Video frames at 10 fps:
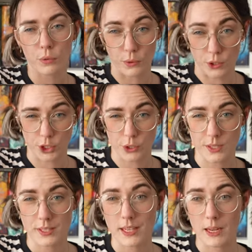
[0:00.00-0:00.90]

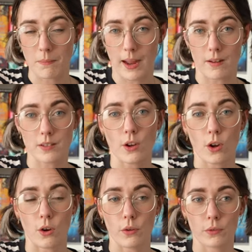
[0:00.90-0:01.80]
reduce the amount
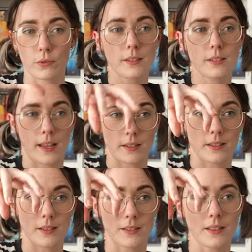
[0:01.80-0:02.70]
of
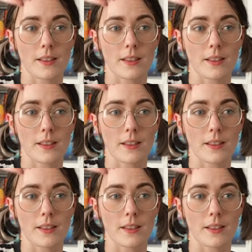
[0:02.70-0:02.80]
senses